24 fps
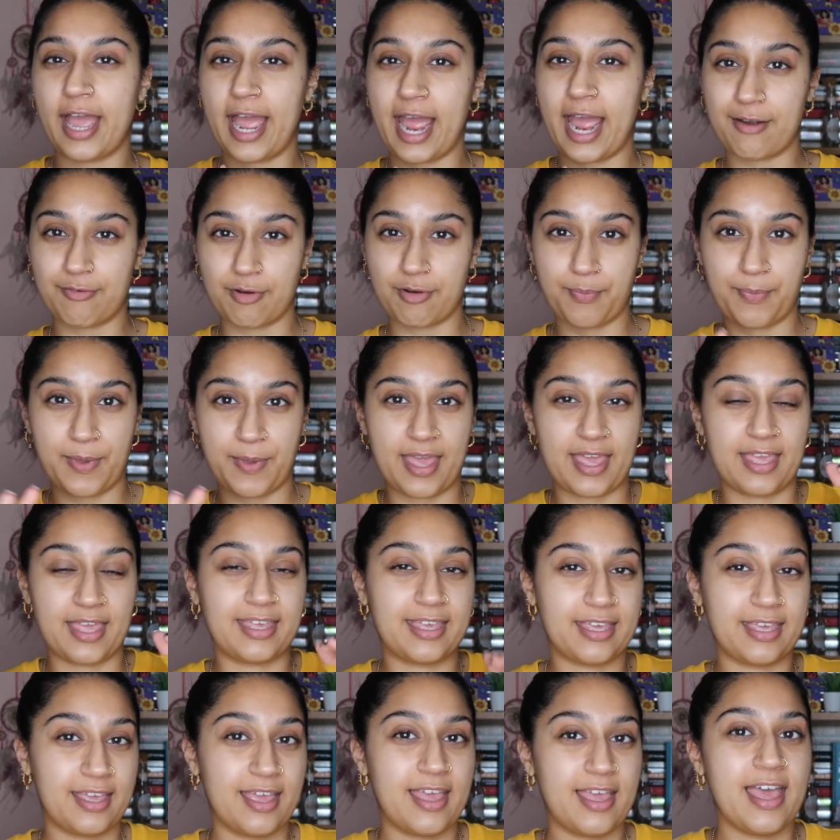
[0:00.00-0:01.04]

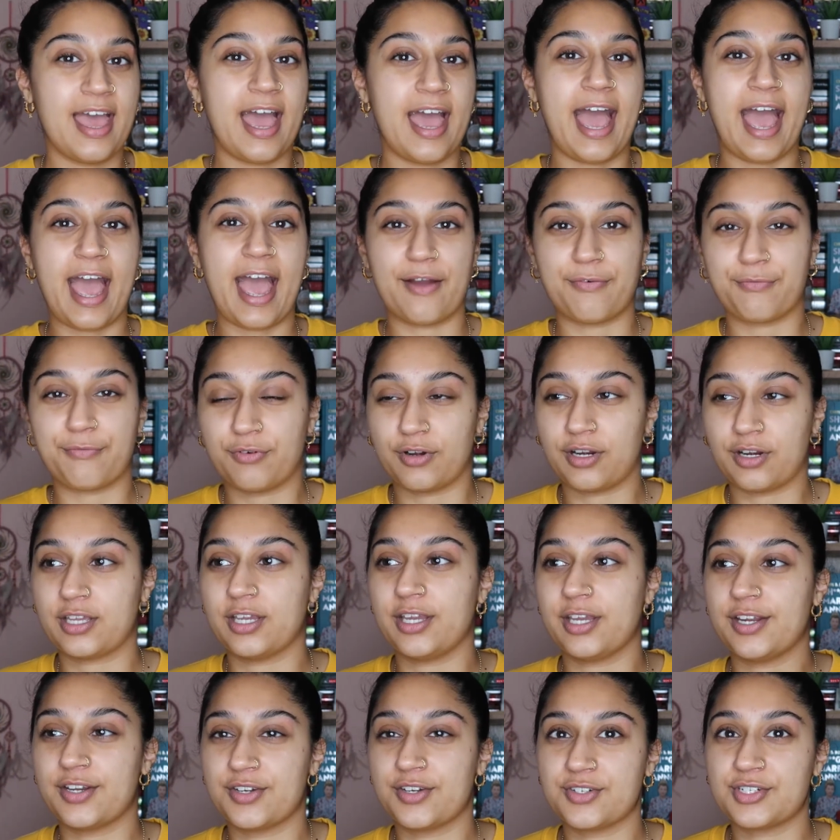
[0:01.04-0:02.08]
Arabic,
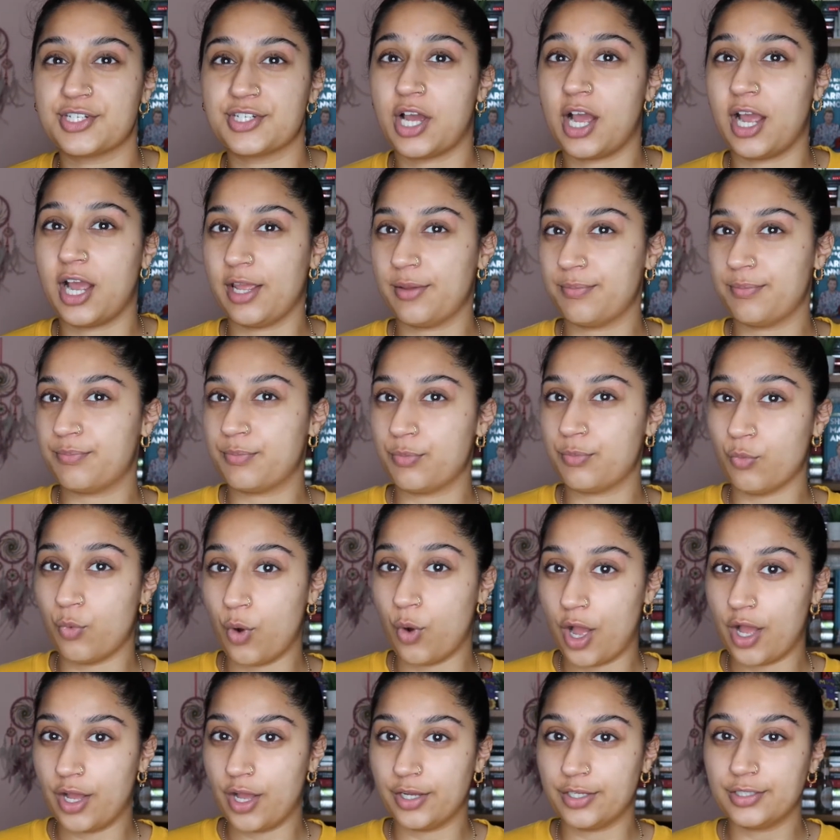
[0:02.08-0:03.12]
African type
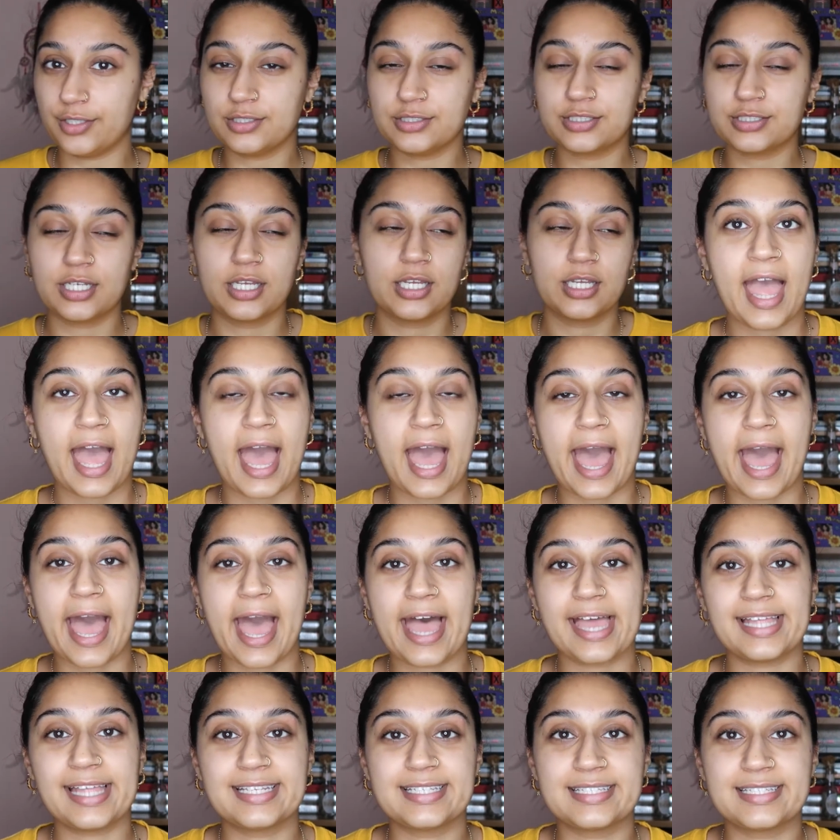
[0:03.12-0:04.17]
world,
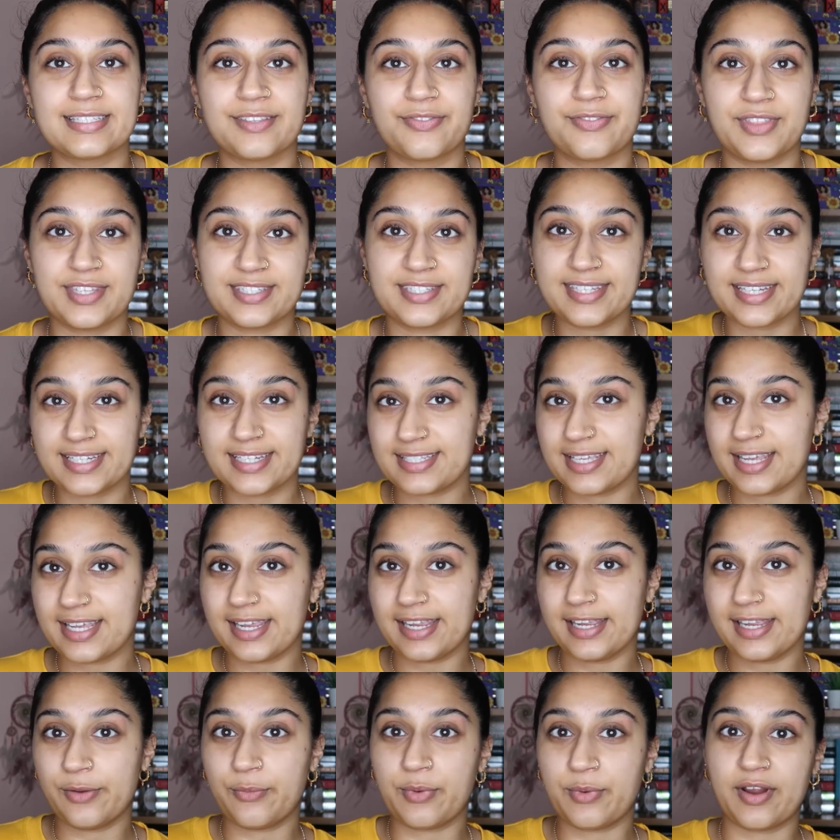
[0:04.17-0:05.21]
and the
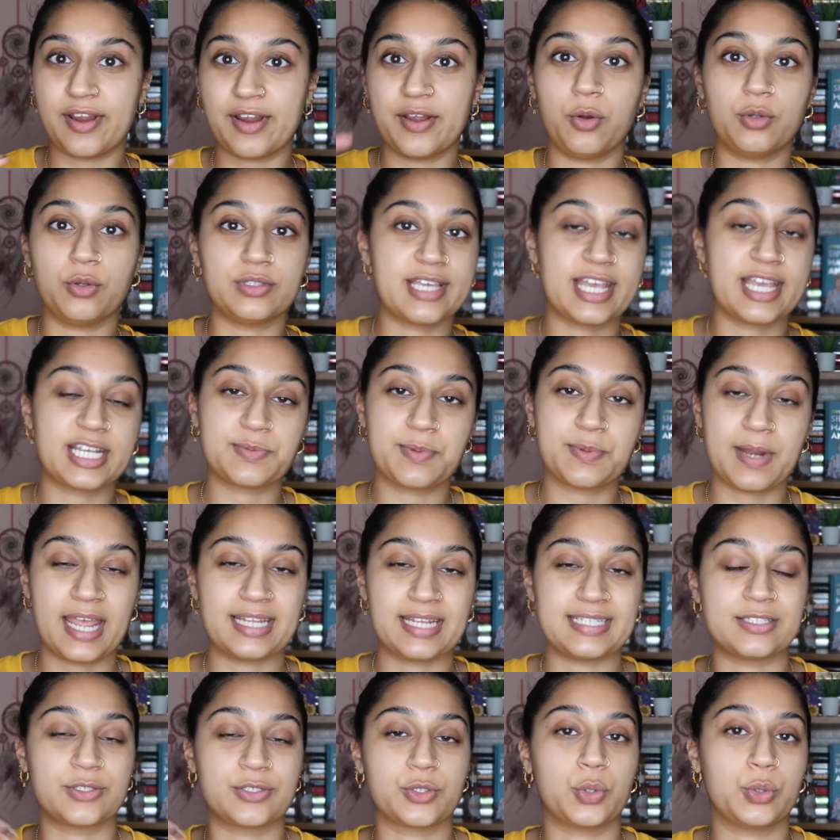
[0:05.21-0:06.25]
city where it all takes
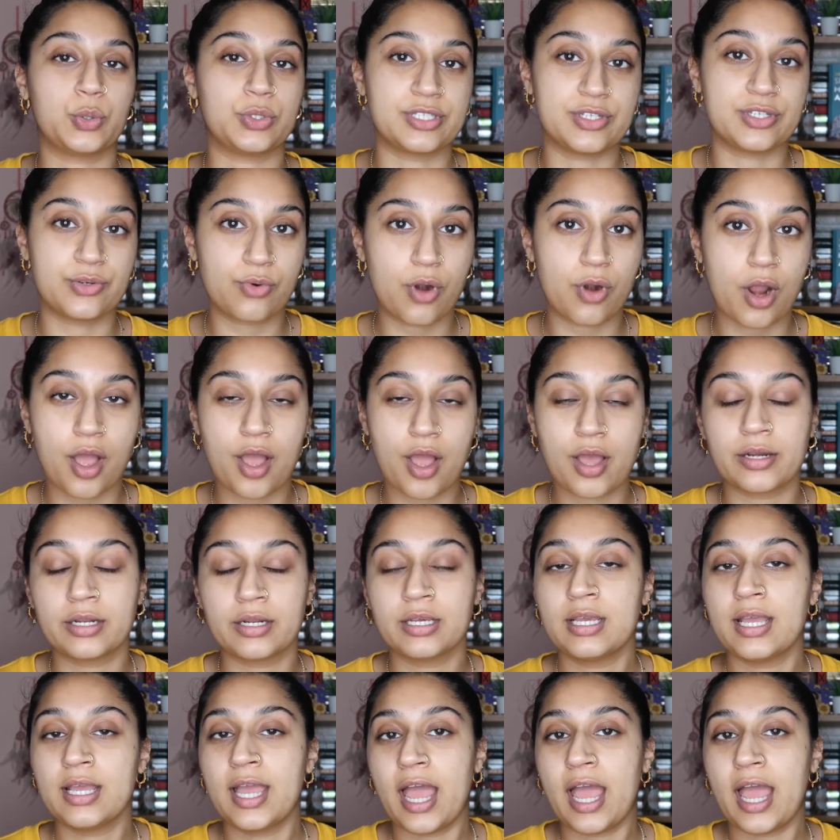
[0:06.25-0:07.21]
place is called Ziran,